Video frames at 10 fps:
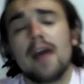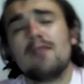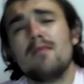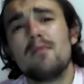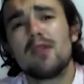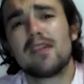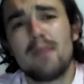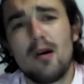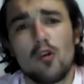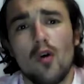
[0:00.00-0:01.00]
And remember, it's
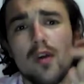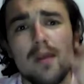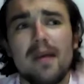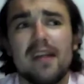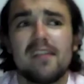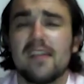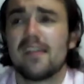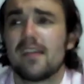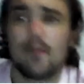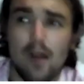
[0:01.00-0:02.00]
about growing your business,
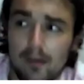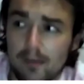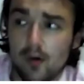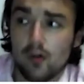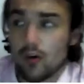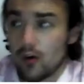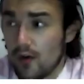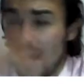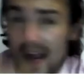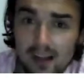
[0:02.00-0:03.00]
it's about
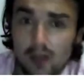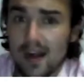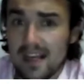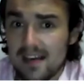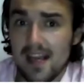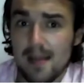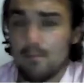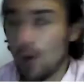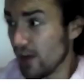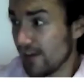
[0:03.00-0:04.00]
creating the right team,
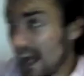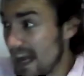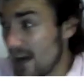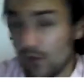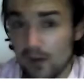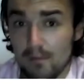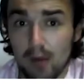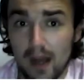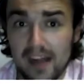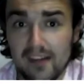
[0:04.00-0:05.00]
putting incentives in
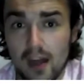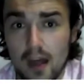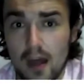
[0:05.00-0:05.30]
place,